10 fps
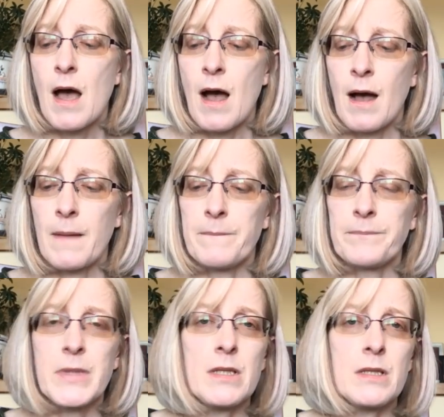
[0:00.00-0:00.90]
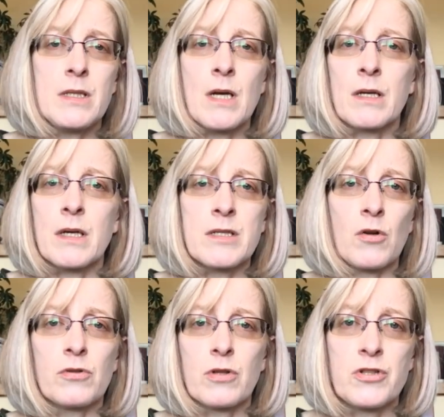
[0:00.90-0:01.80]
Young
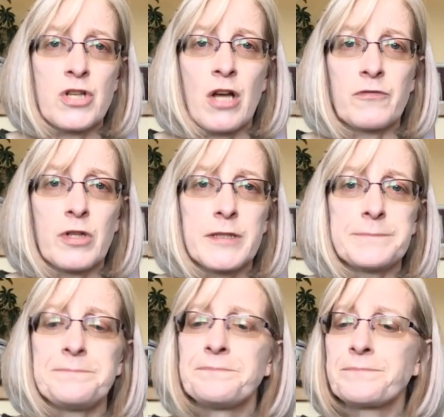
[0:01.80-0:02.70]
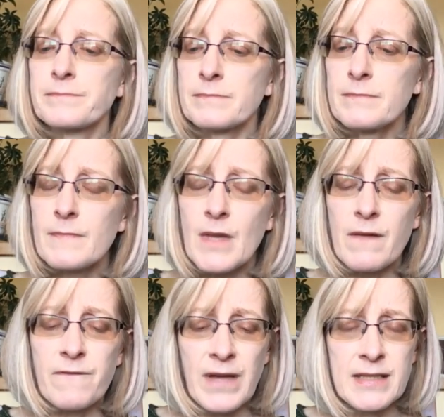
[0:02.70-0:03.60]
adult genre,
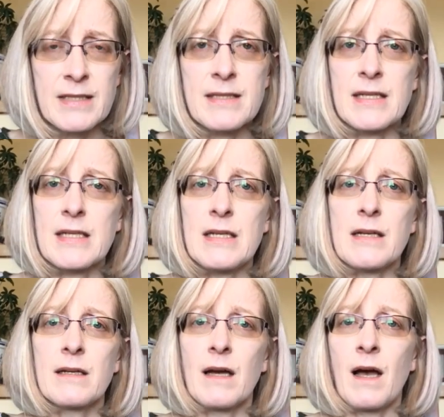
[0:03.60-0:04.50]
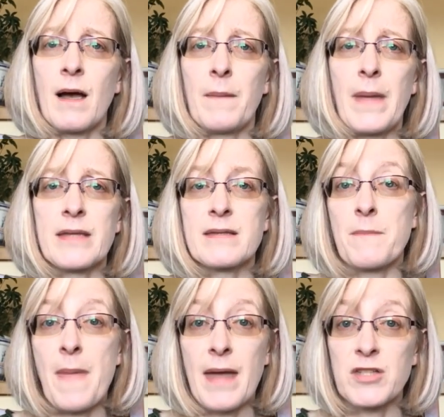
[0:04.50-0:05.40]
fantasy, and
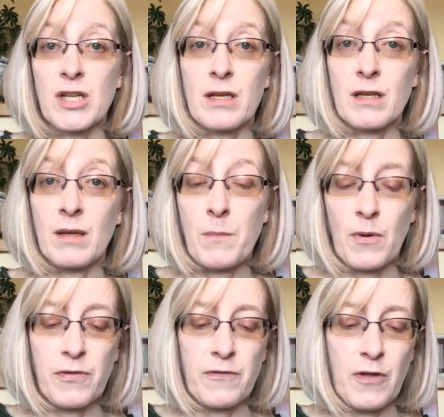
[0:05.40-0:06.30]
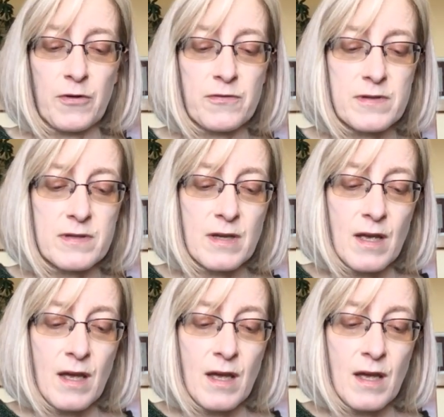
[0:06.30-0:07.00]
some magic in both of those.